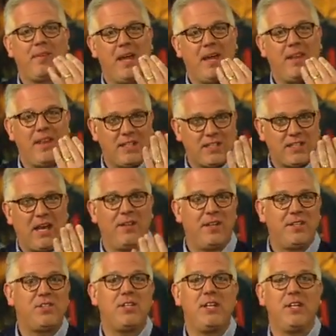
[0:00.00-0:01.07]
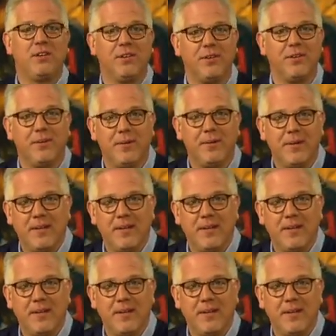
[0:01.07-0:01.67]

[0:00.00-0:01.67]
And that's how they steered.